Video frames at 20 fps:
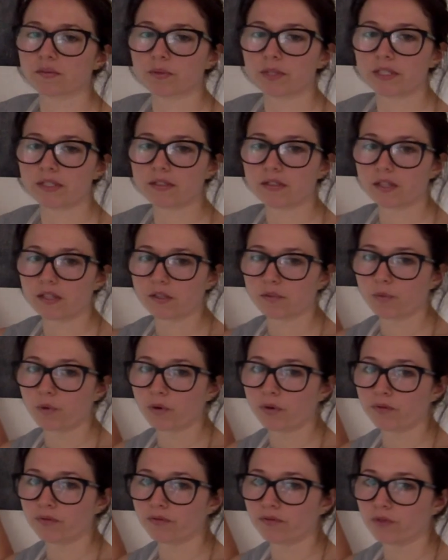is
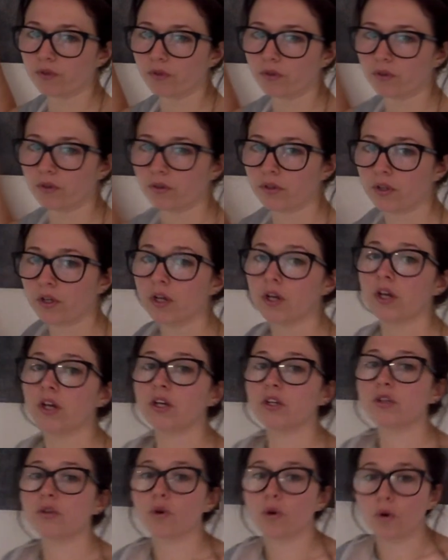6.4.
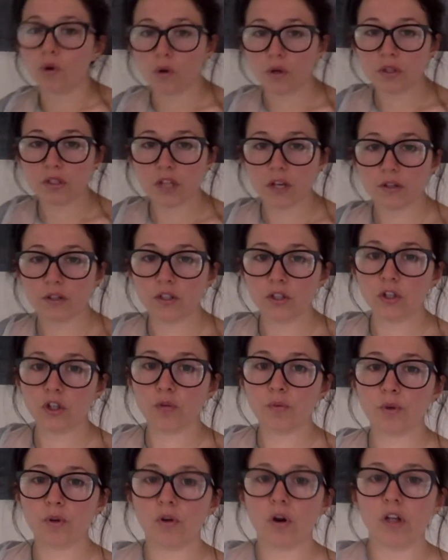You're also going to
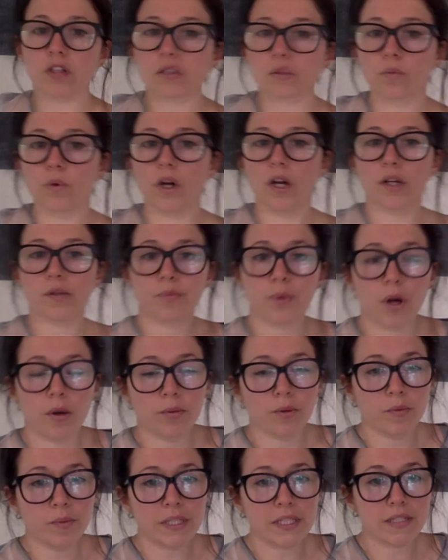come across a word
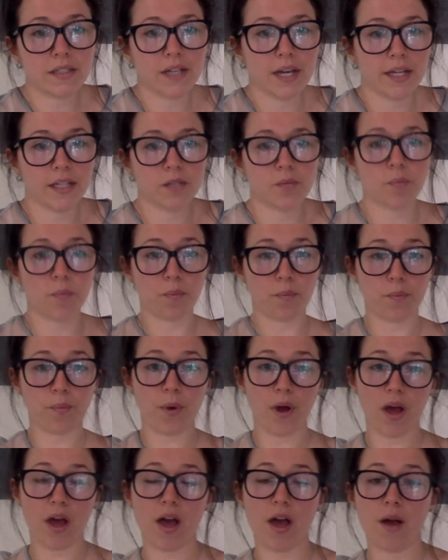problem in today's
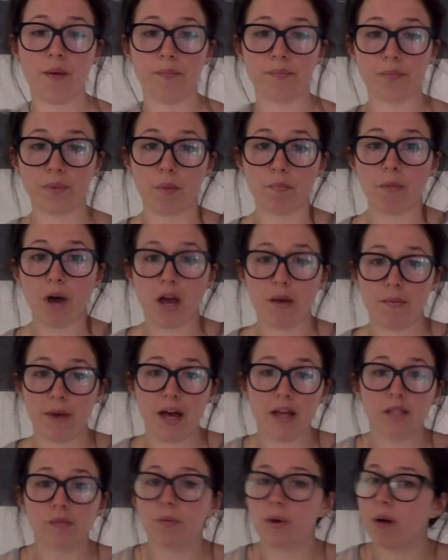
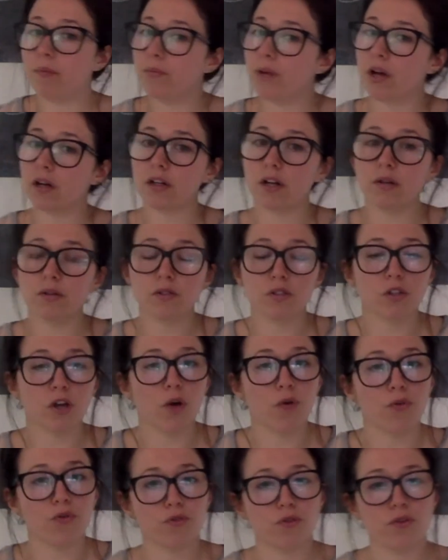Mymaths, but I'm not going to
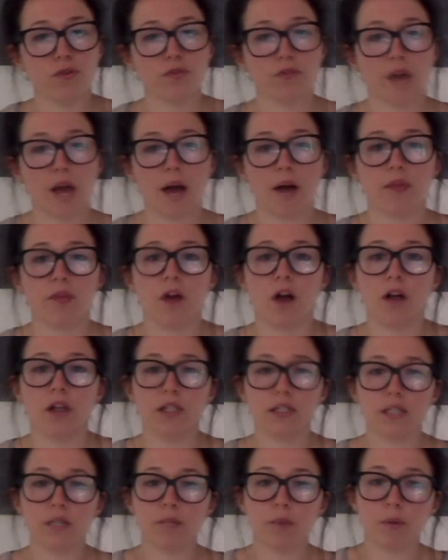go through that. The only
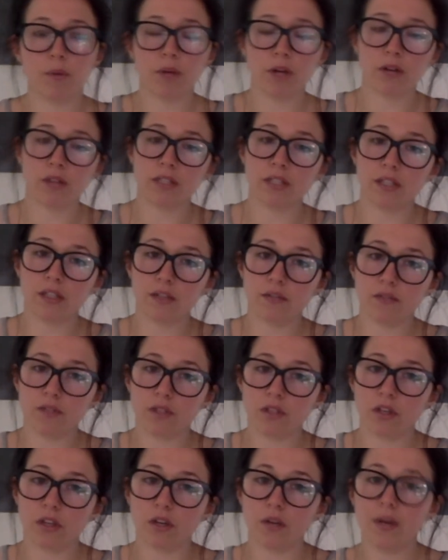tip I'm going to give to
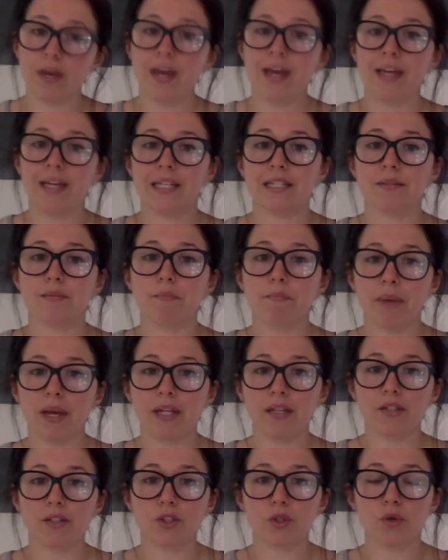you is
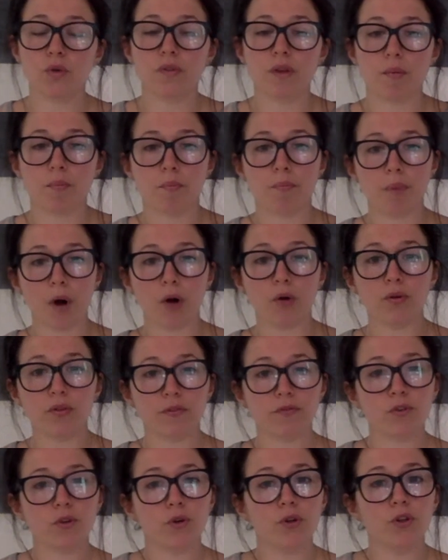make sure that both
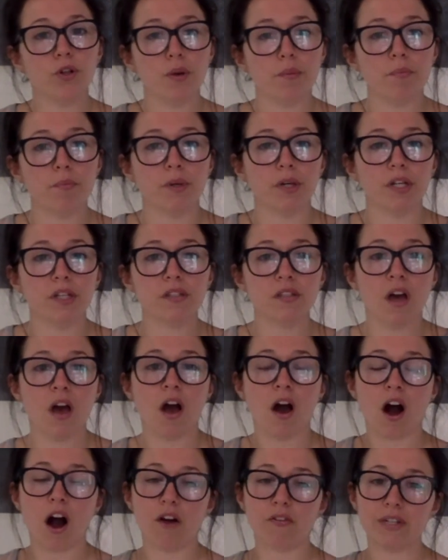of your numbers
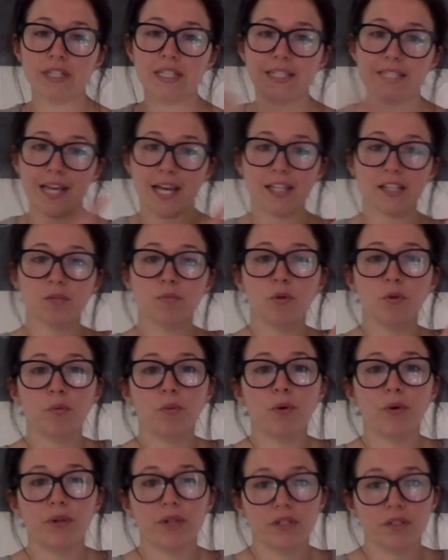are in decimal
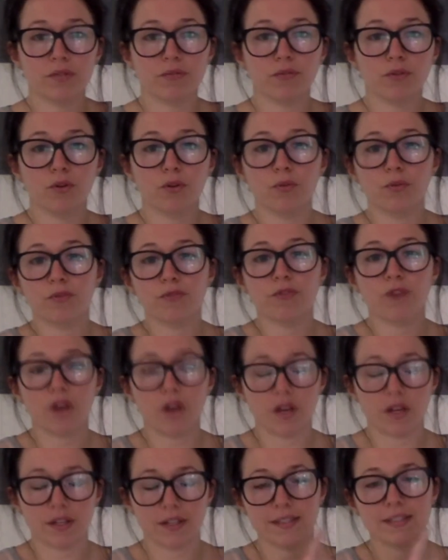point form
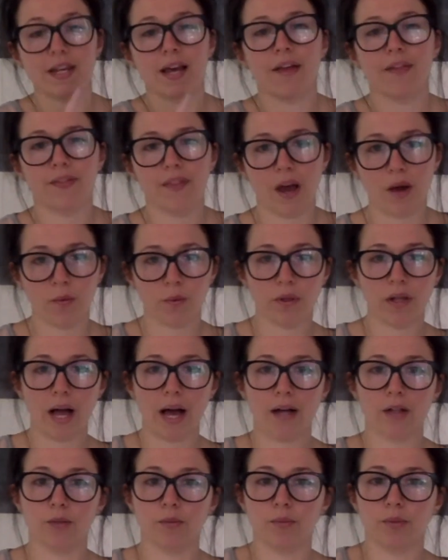first, and that will
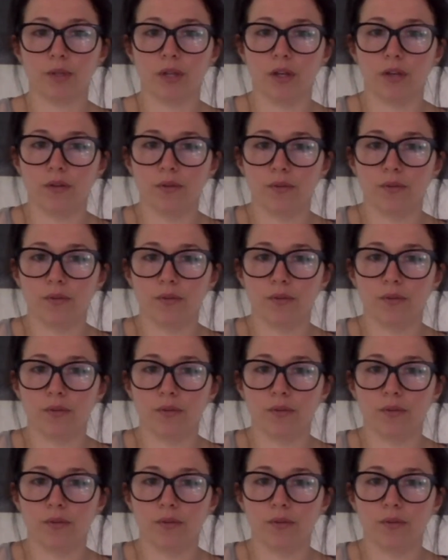help you.